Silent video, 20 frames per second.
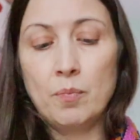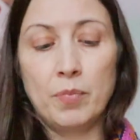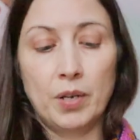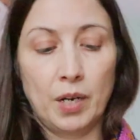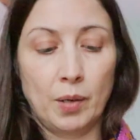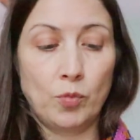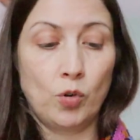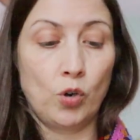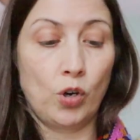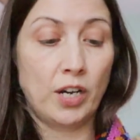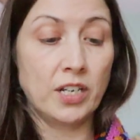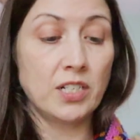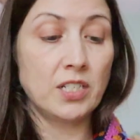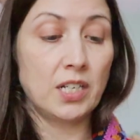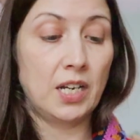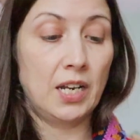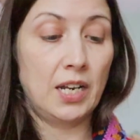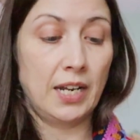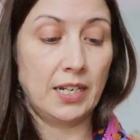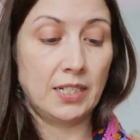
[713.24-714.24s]
But I'm not going
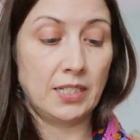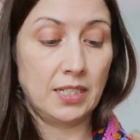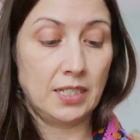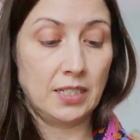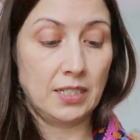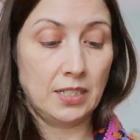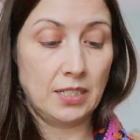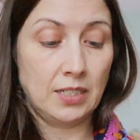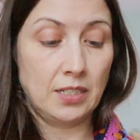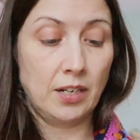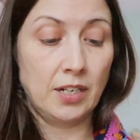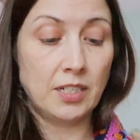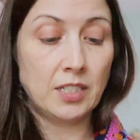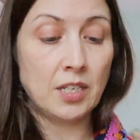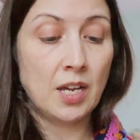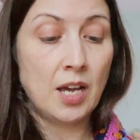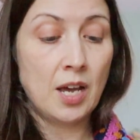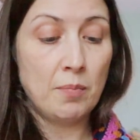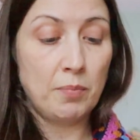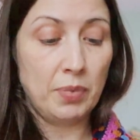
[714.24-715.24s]
to collect D&D
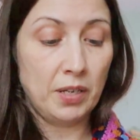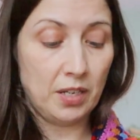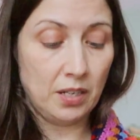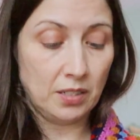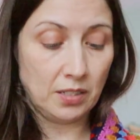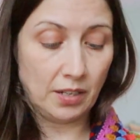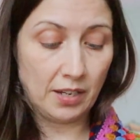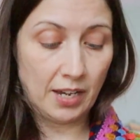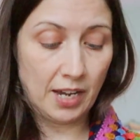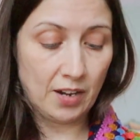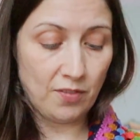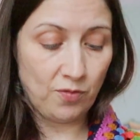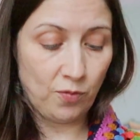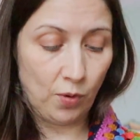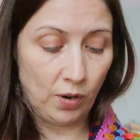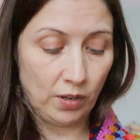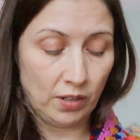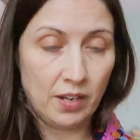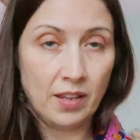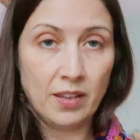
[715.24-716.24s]
dice because I have
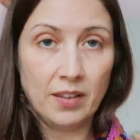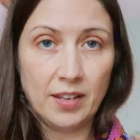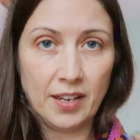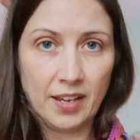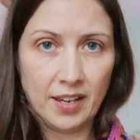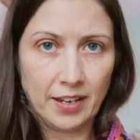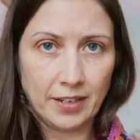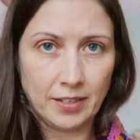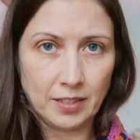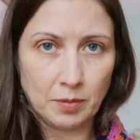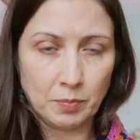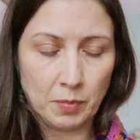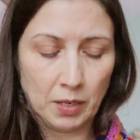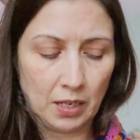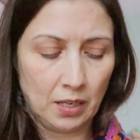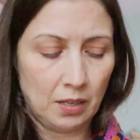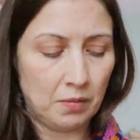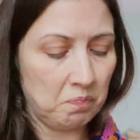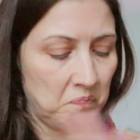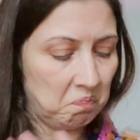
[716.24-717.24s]
one that hates
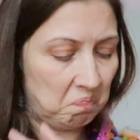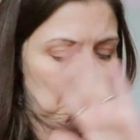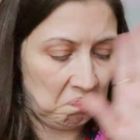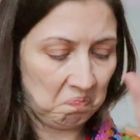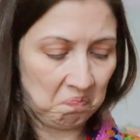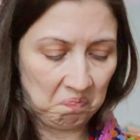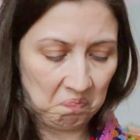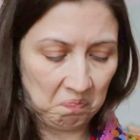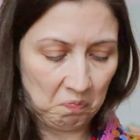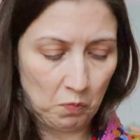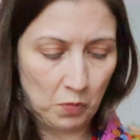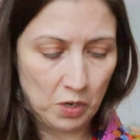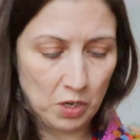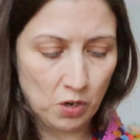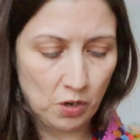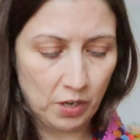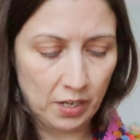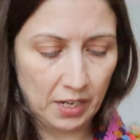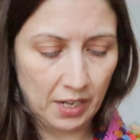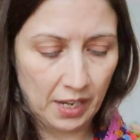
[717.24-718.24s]
me. We're
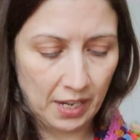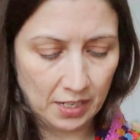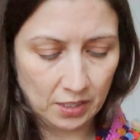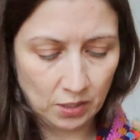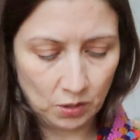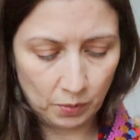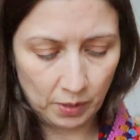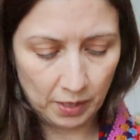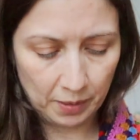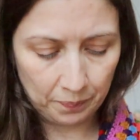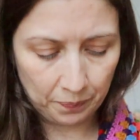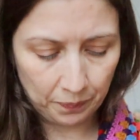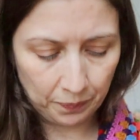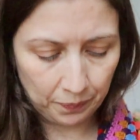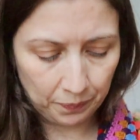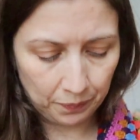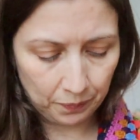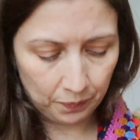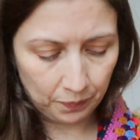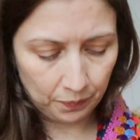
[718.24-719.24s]
not going to get into it.
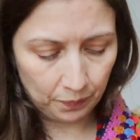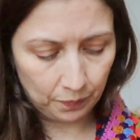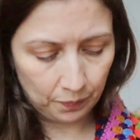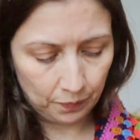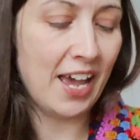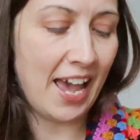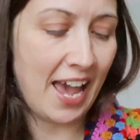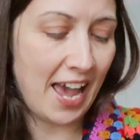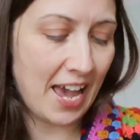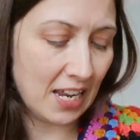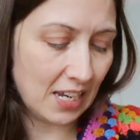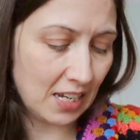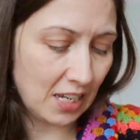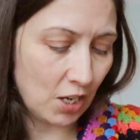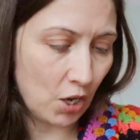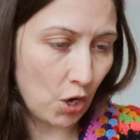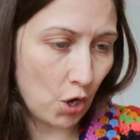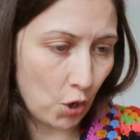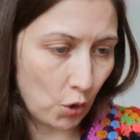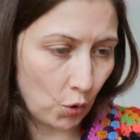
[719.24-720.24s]

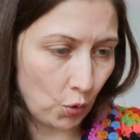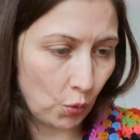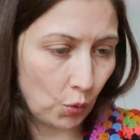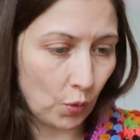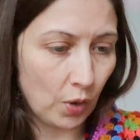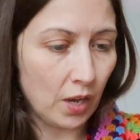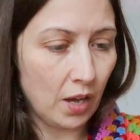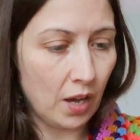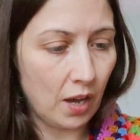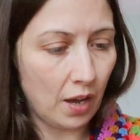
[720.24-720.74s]
Anywho,